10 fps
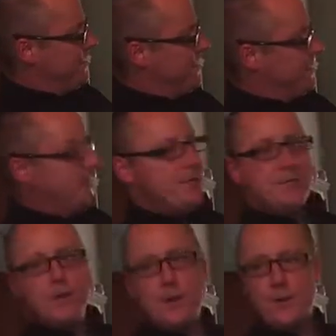it says
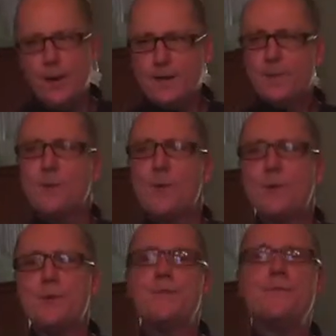kitchen cutter, write the
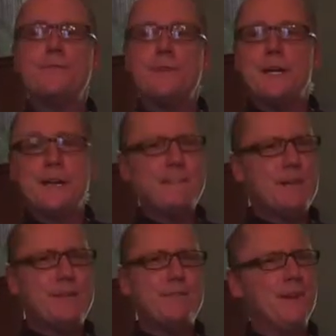word free.
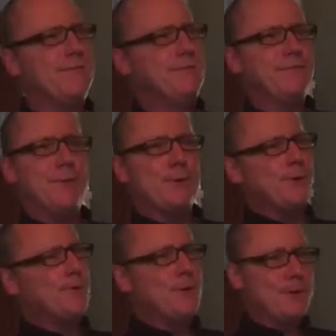Everybody's favorite
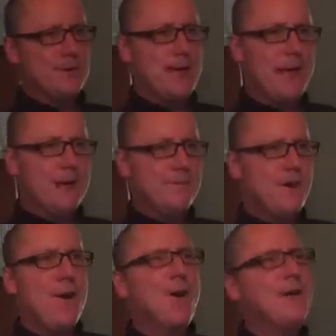four-letter word,
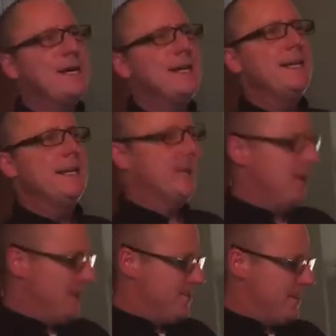F-R-E-E.
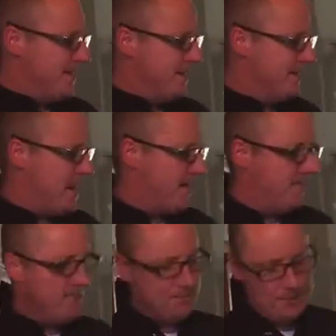Go ahead and write that down if
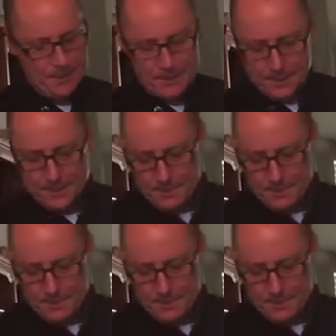you would, please.